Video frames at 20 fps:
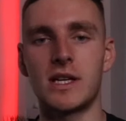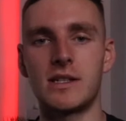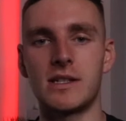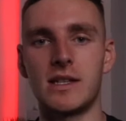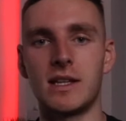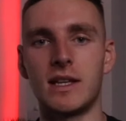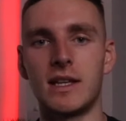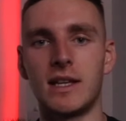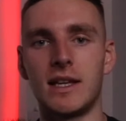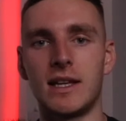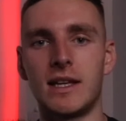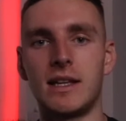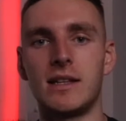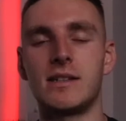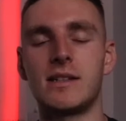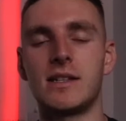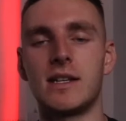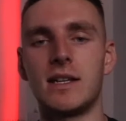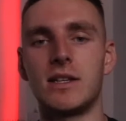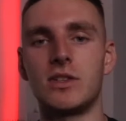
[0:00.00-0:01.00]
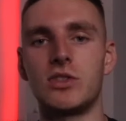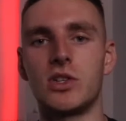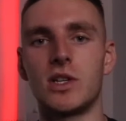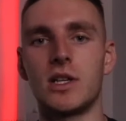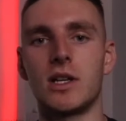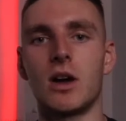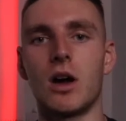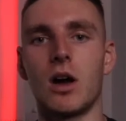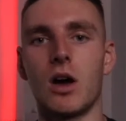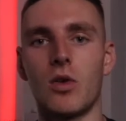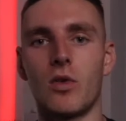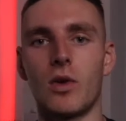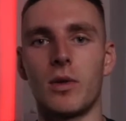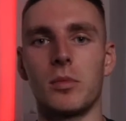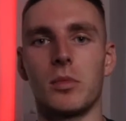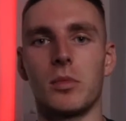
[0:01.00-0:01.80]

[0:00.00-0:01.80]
is the ECG heart rate